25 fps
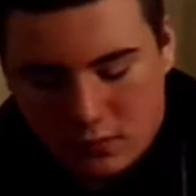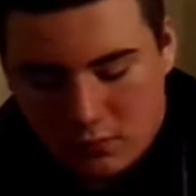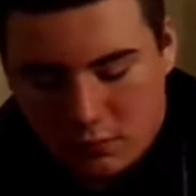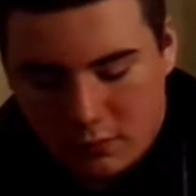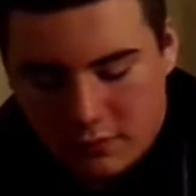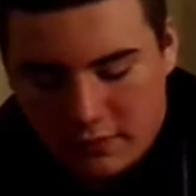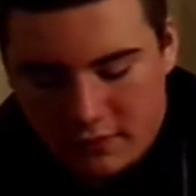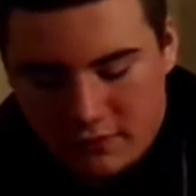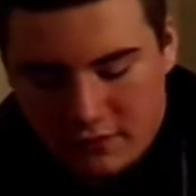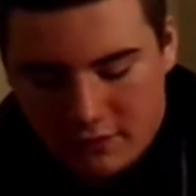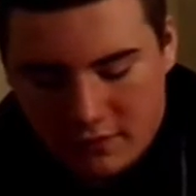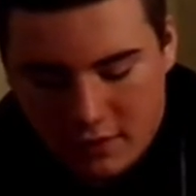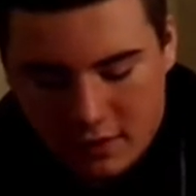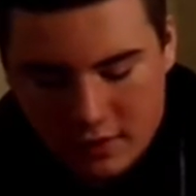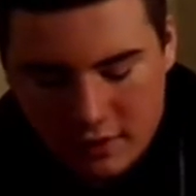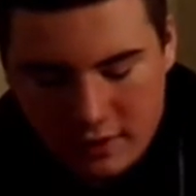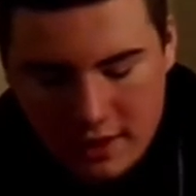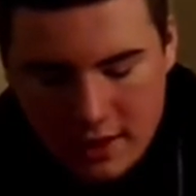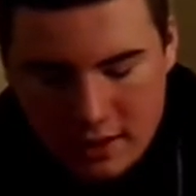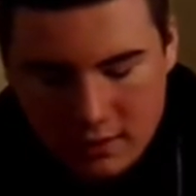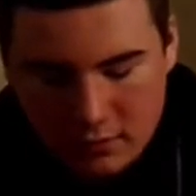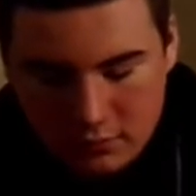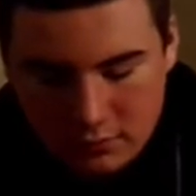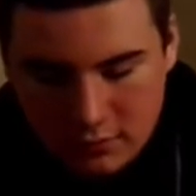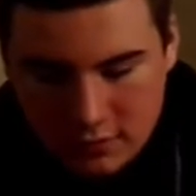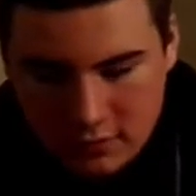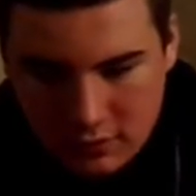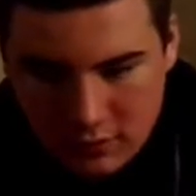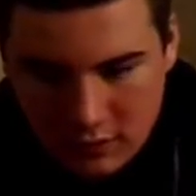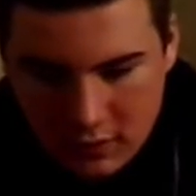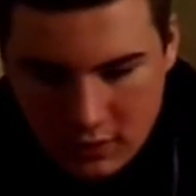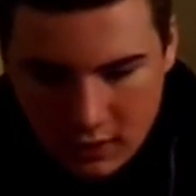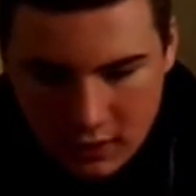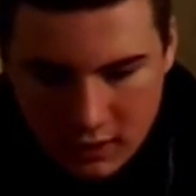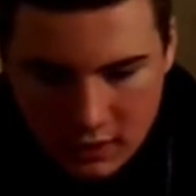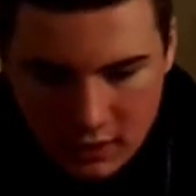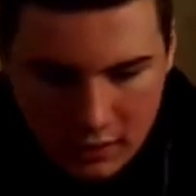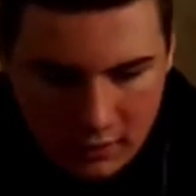We figured out
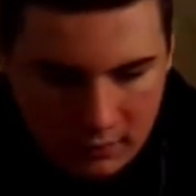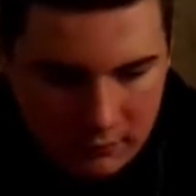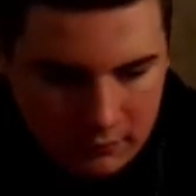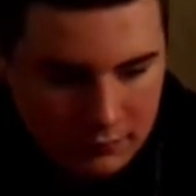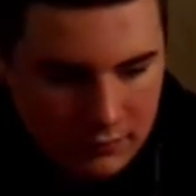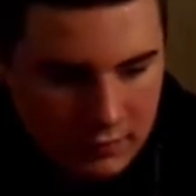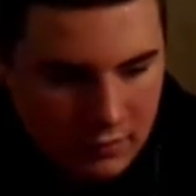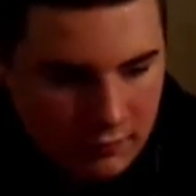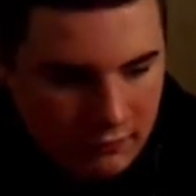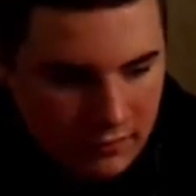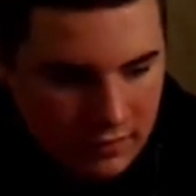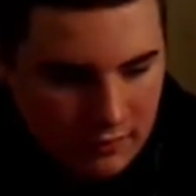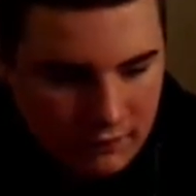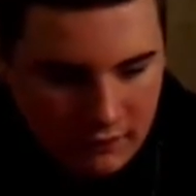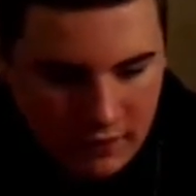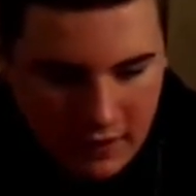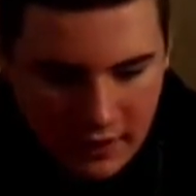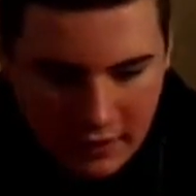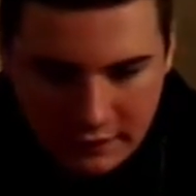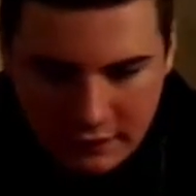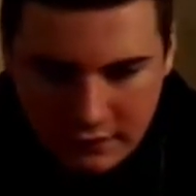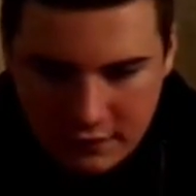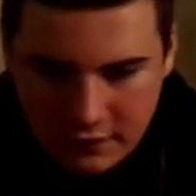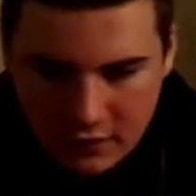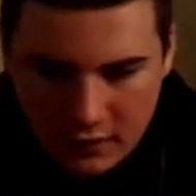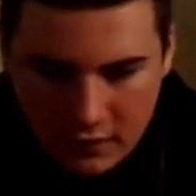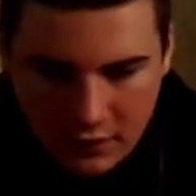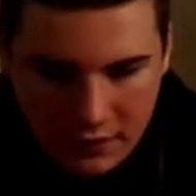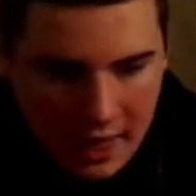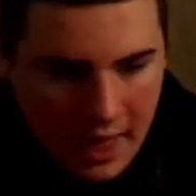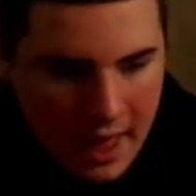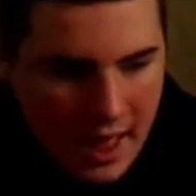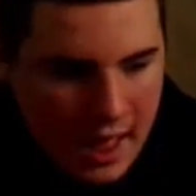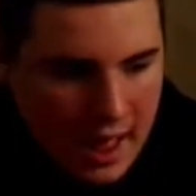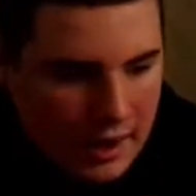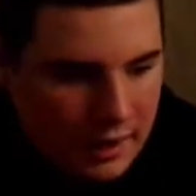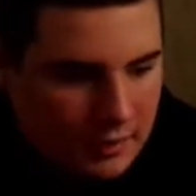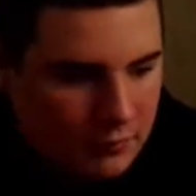the VFX and all
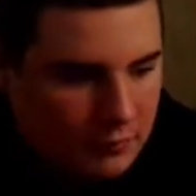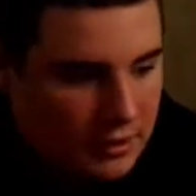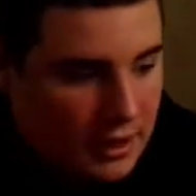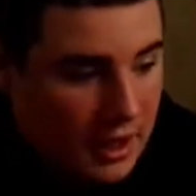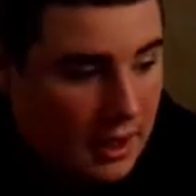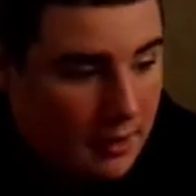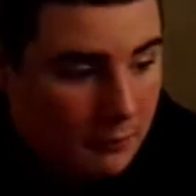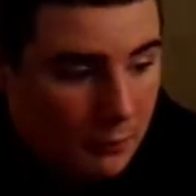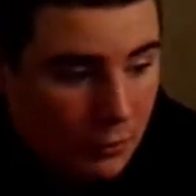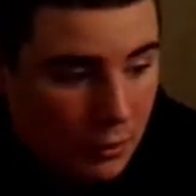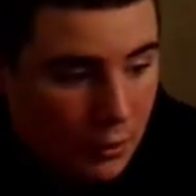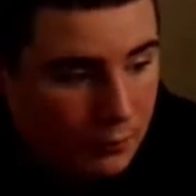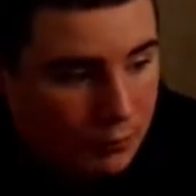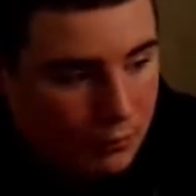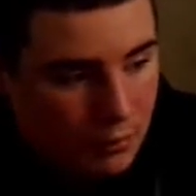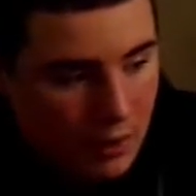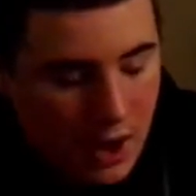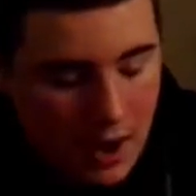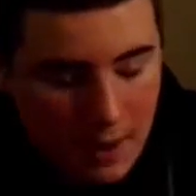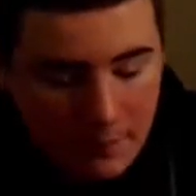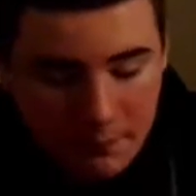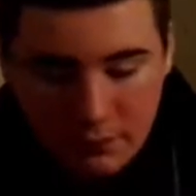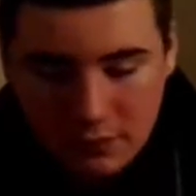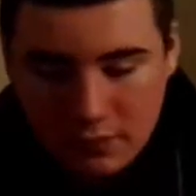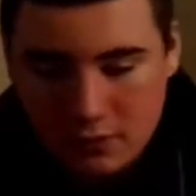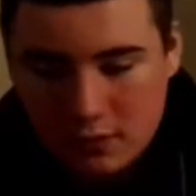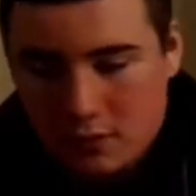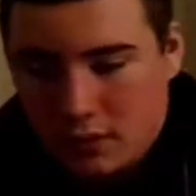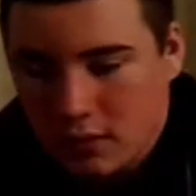that. And we got more props.